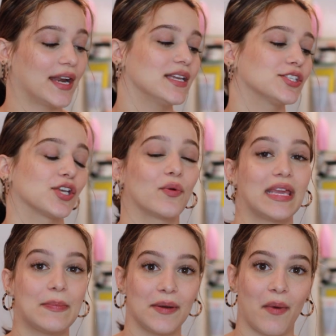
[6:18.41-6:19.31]
it, so
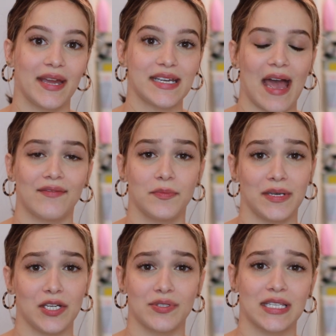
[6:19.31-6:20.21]
keep in mind I haven't
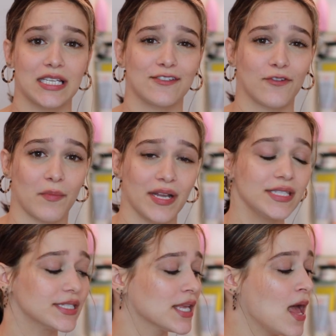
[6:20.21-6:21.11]
been using this for
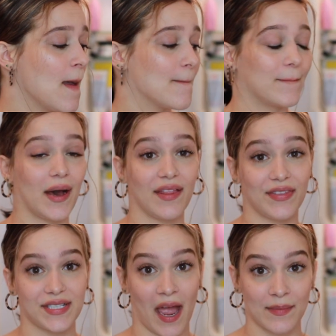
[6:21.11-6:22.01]
months, but
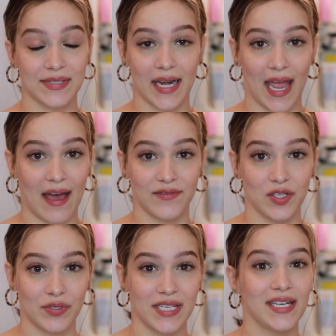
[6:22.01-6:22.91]
the times that I have
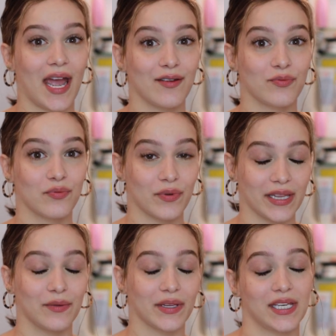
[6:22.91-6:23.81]
used it, I
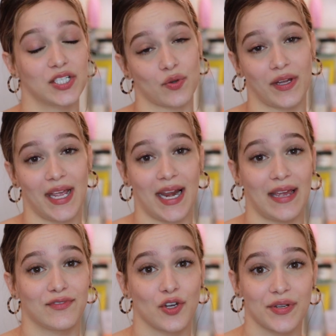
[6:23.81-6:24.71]
really, really enjoyed it, and
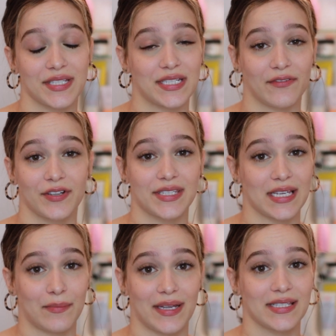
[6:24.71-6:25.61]
I've noticed a difference
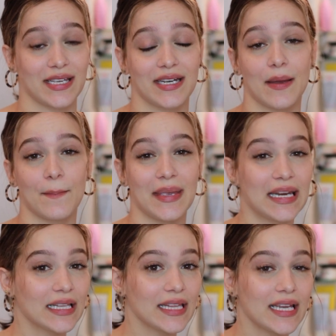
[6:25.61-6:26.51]
in my skin
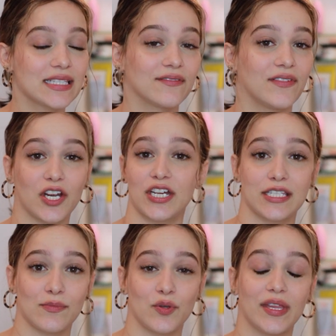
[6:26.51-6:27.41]
immediately. It's very
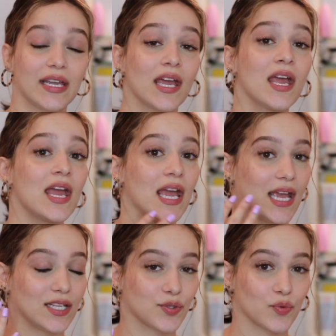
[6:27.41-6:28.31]
smoothing
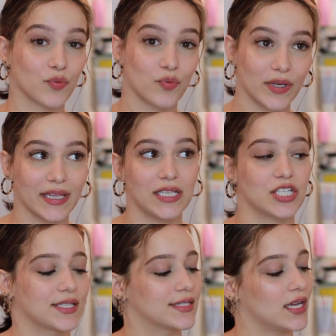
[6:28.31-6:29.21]
it's really
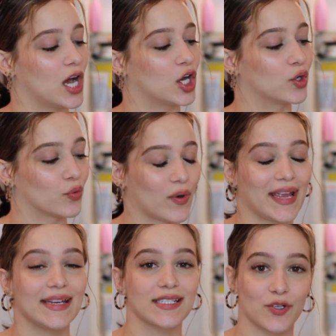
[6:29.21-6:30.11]
just a
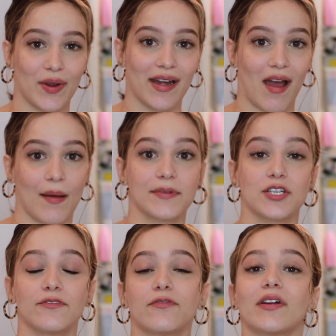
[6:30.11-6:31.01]
great, great
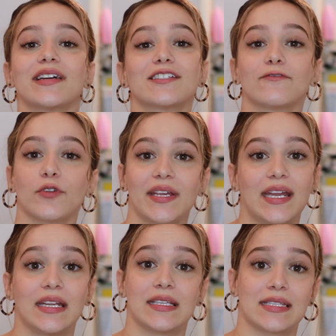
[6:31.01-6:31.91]
option for
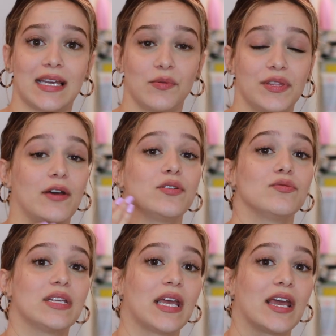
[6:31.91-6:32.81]
exfoliating the skin without
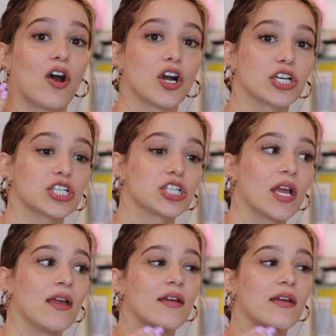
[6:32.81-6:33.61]
using a harsh